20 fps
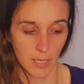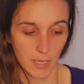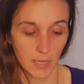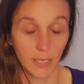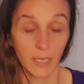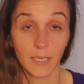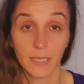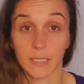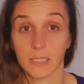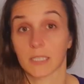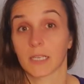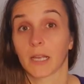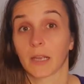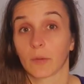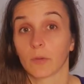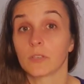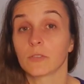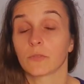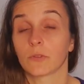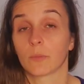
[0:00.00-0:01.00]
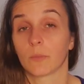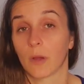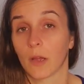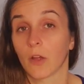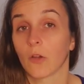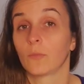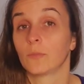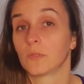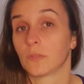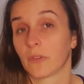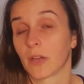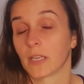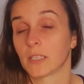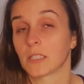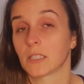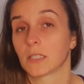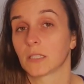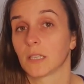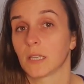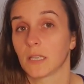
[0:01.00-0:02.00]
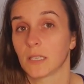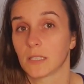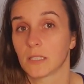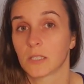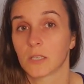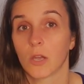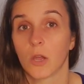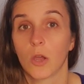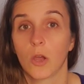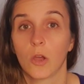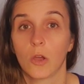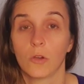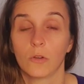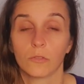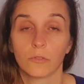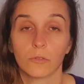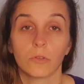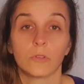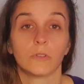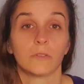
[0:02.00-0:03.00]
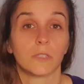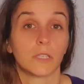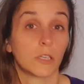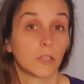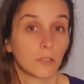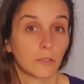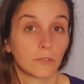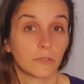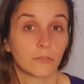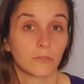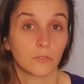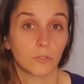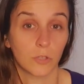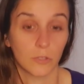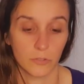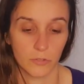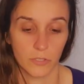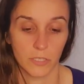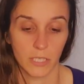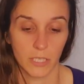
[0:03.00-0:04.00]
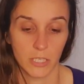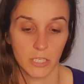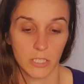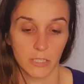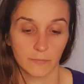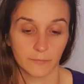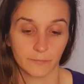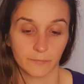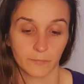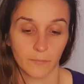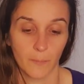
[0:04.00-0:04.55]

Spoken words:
the English language, from my observation, is full of a lot of contradiction